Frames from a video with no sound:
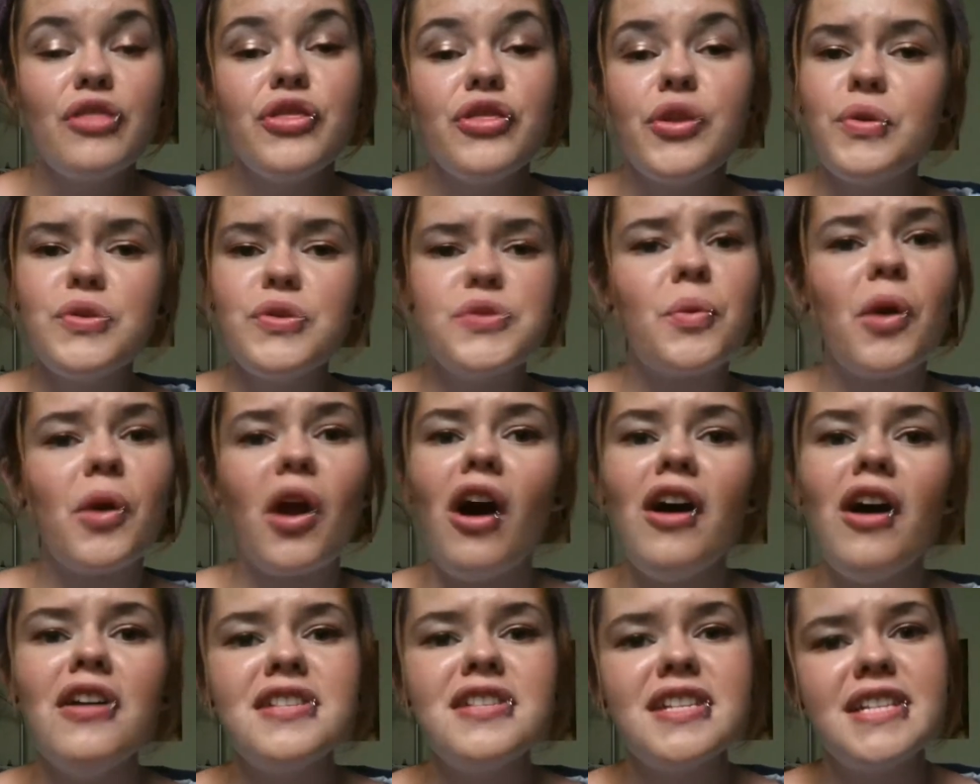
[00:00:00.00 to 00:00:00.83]
Those were
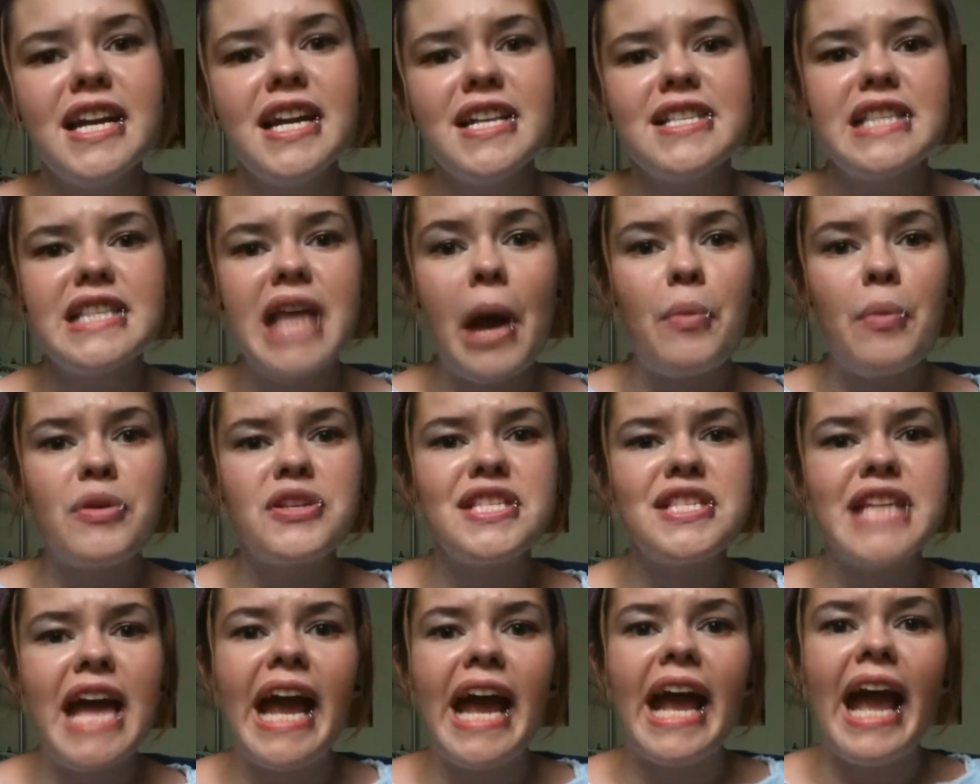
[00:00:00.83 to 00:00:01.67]
all states that were
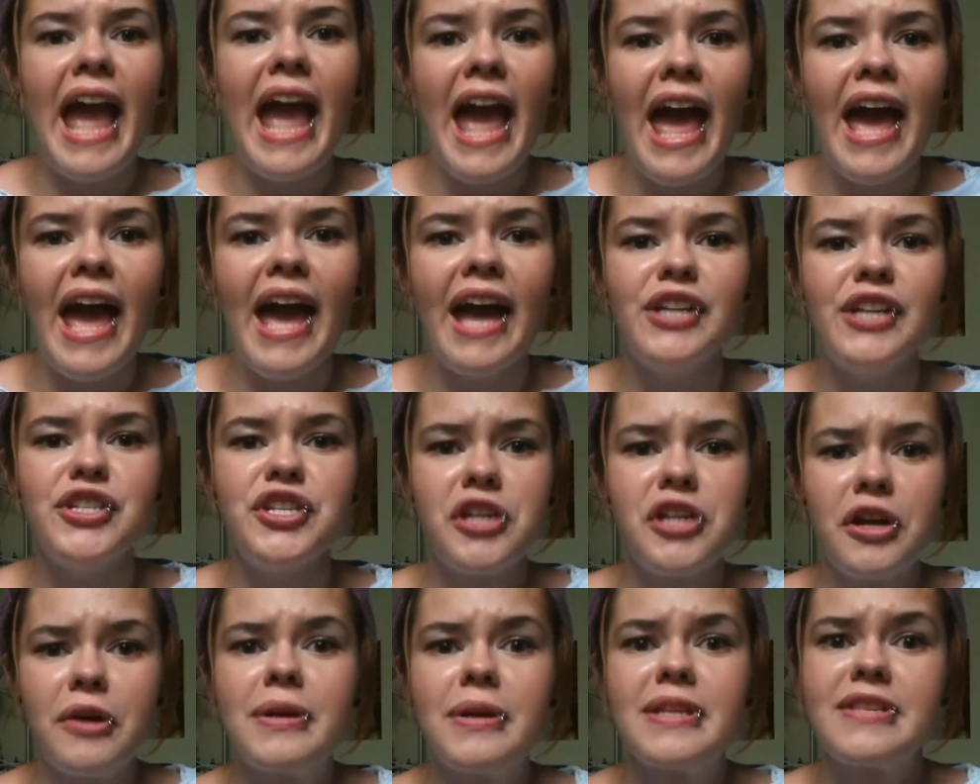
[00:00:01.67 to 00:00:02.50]
saying, hey, do
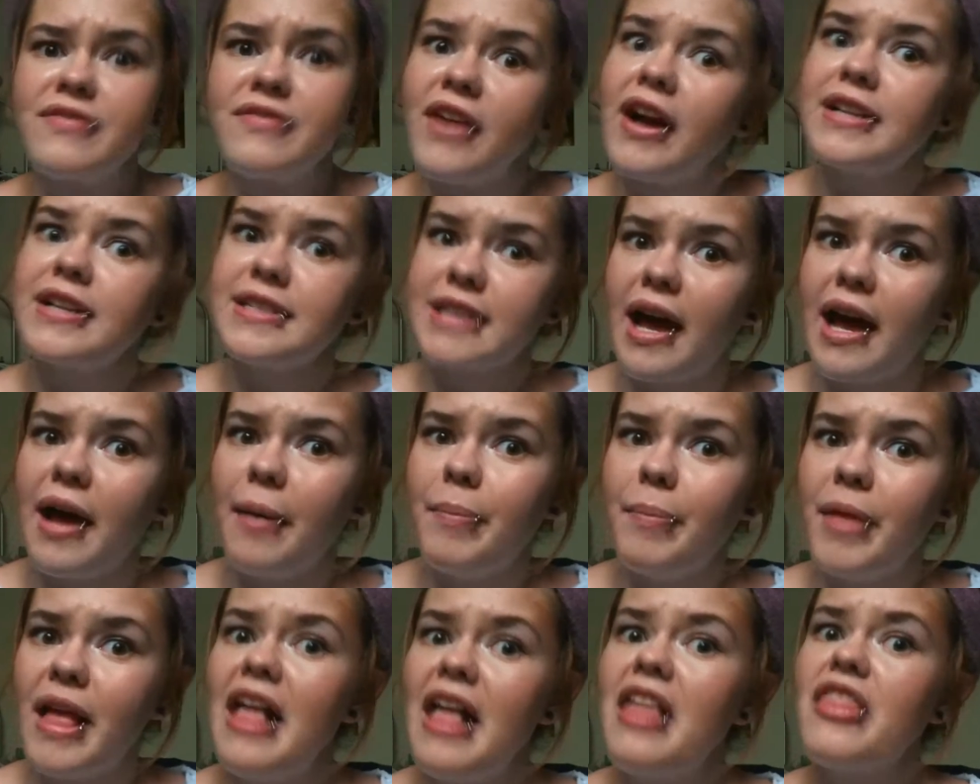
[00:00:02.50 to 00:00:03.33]
you know what's fucked
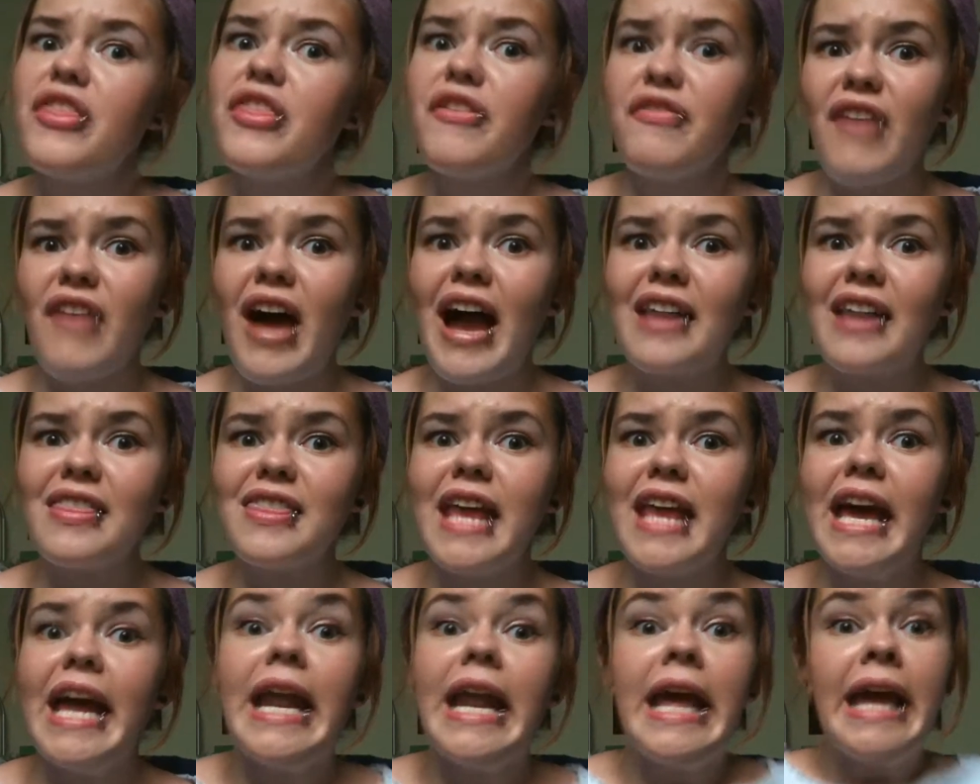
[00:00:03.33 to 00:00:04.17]
up? The fact
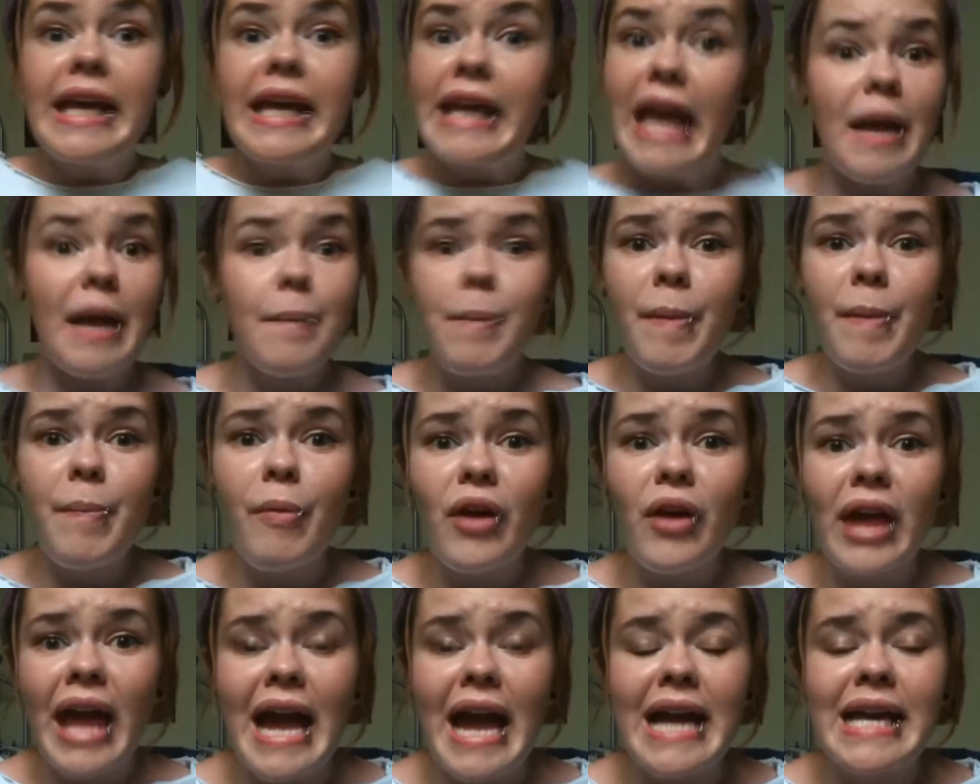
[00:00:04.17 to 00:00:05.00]
that gay
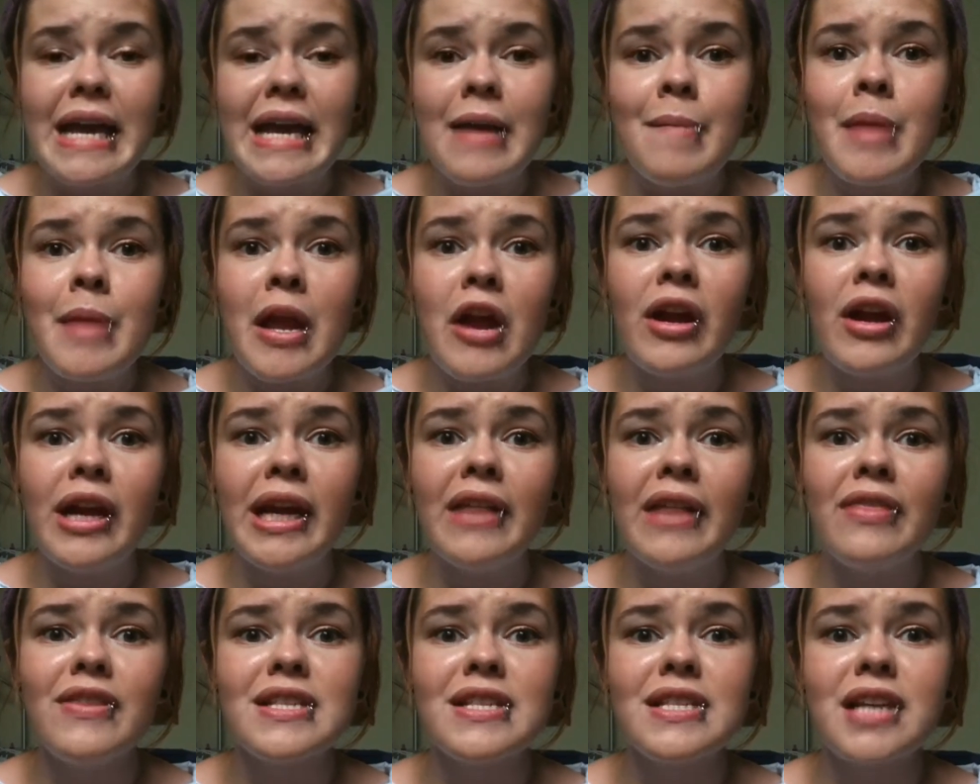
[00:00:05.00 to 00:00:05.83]
people can't get married
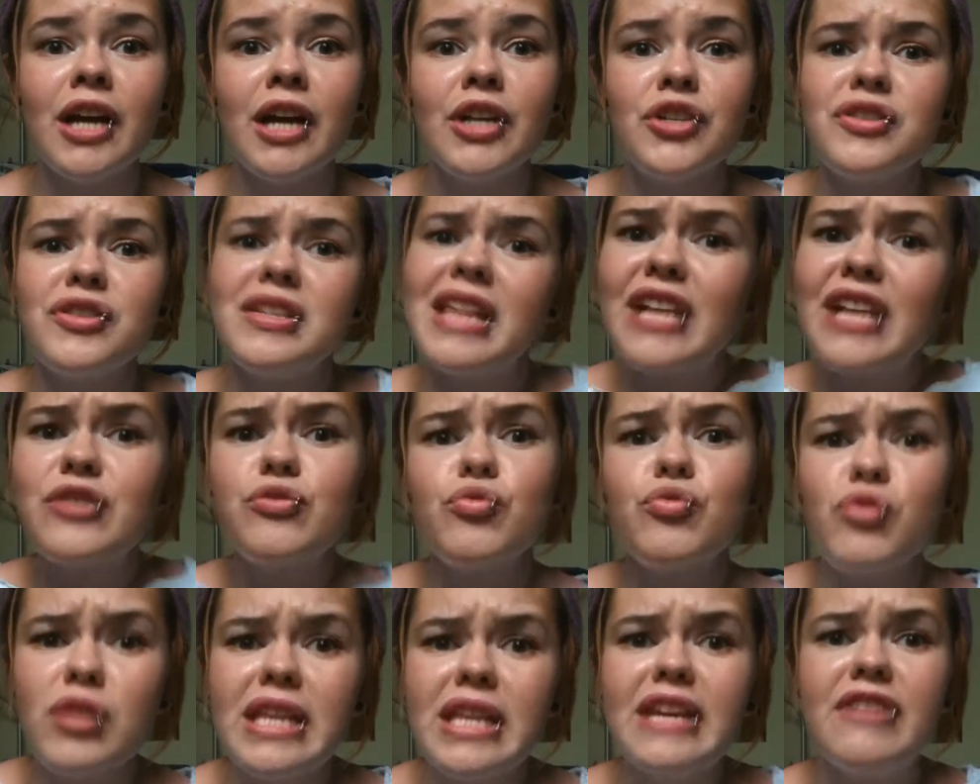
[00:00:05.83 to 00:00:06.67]
in this country, that's
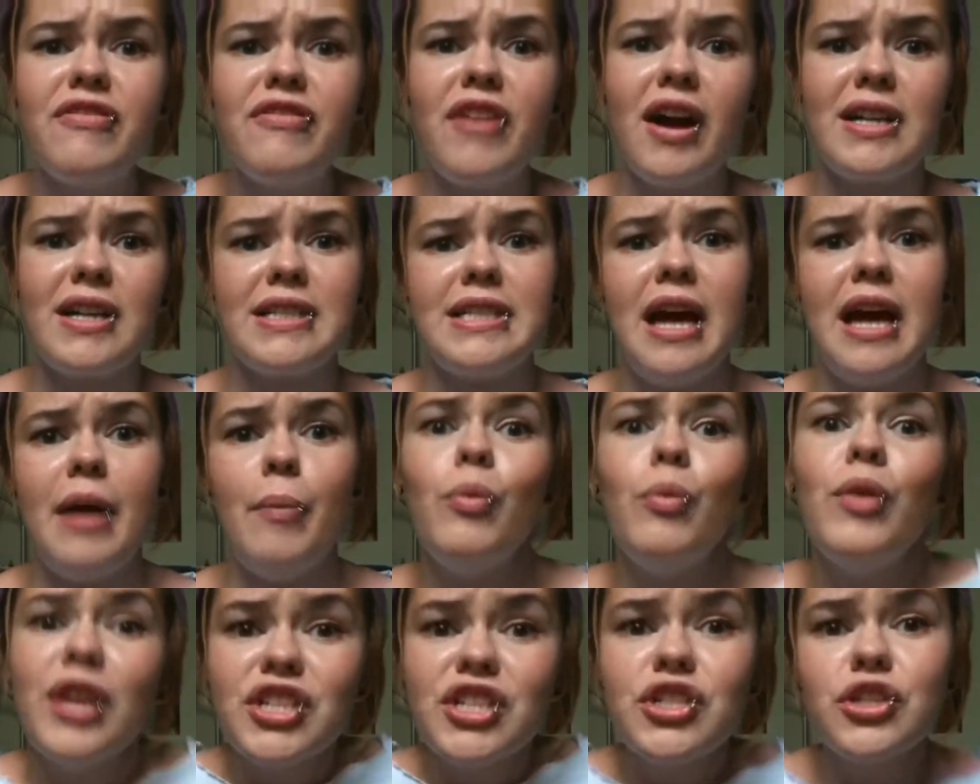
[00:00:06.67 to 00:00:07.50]
really fucked
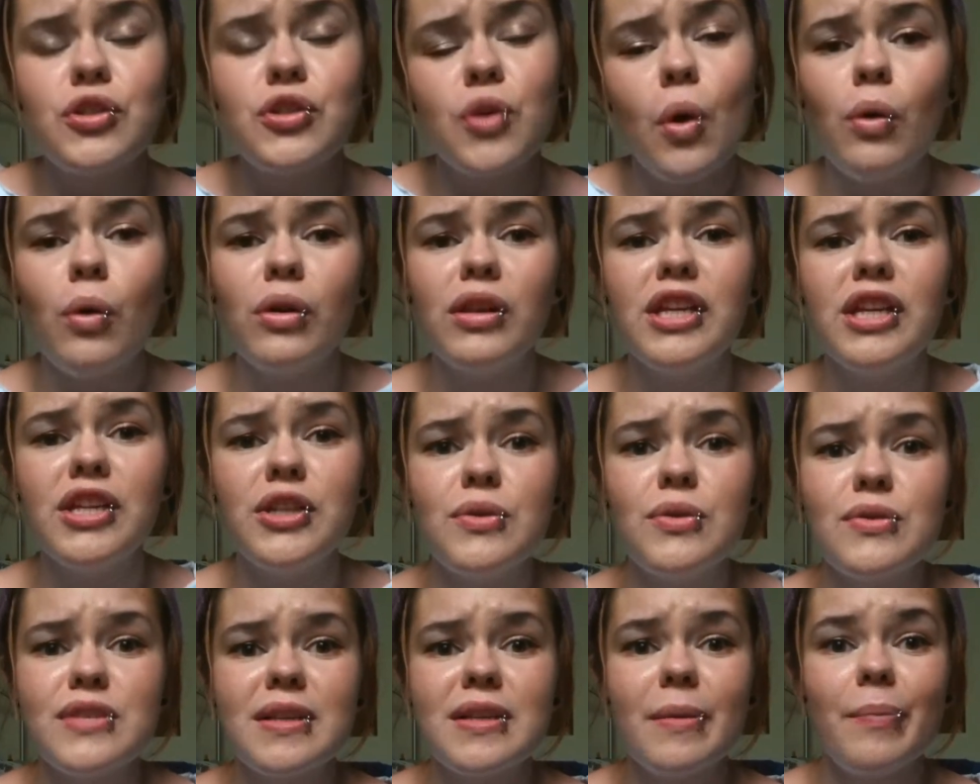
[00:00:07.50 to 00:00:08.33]
up. We should totally
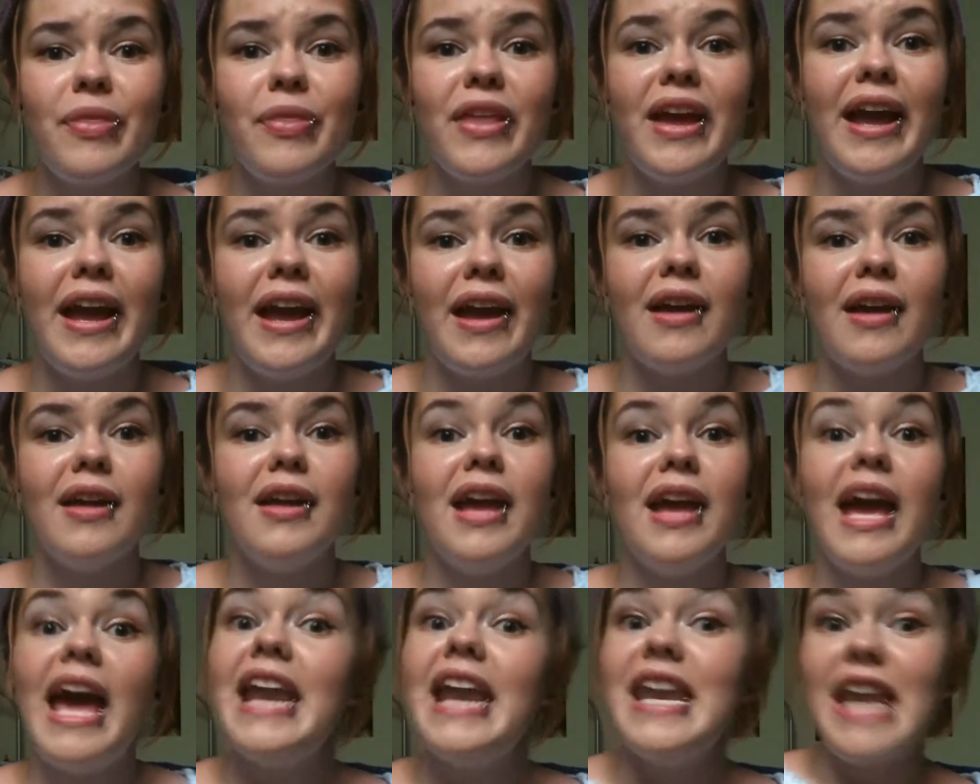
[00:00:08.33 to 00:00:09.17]
do something.
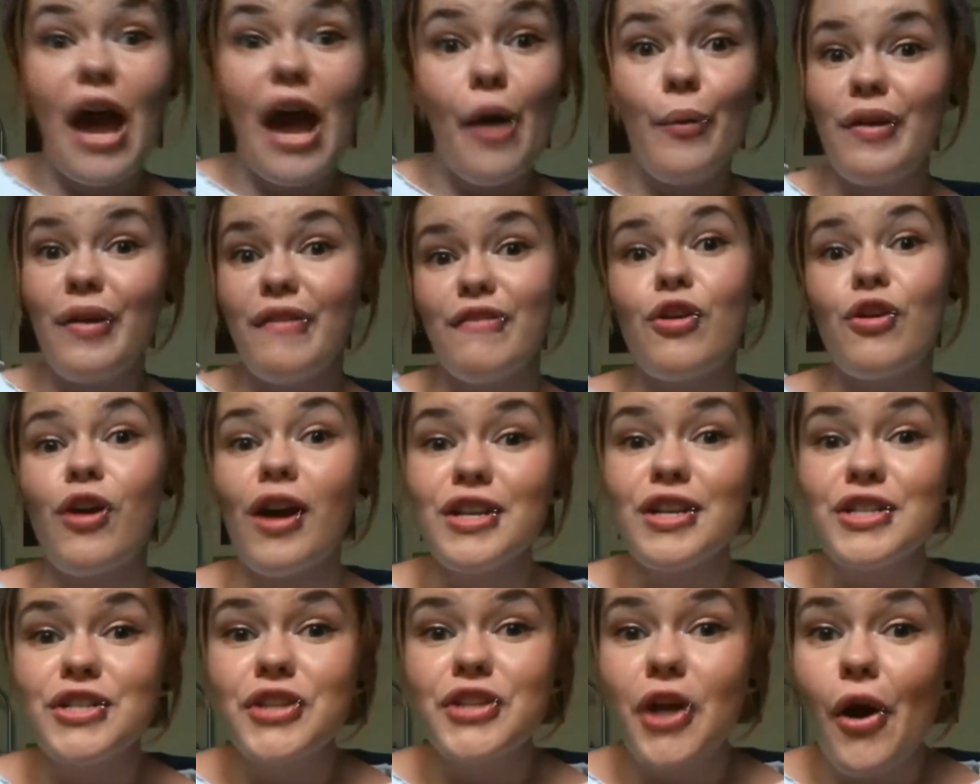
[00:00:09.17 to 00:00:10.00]
And now we've
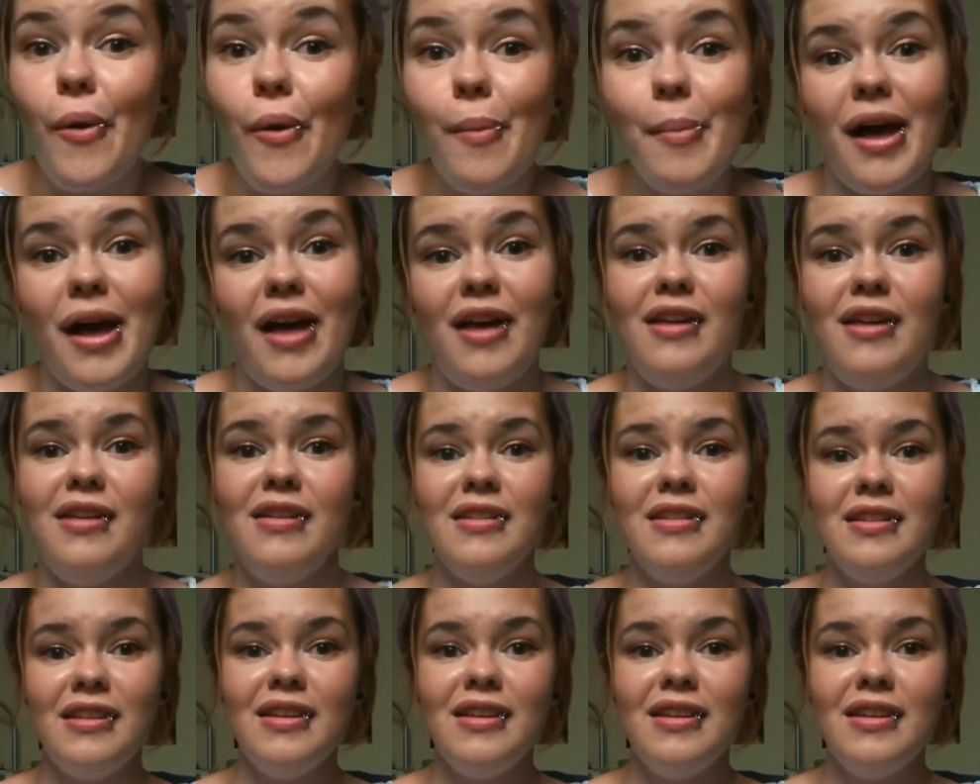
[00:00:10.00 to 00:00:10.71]
crushed DOMA.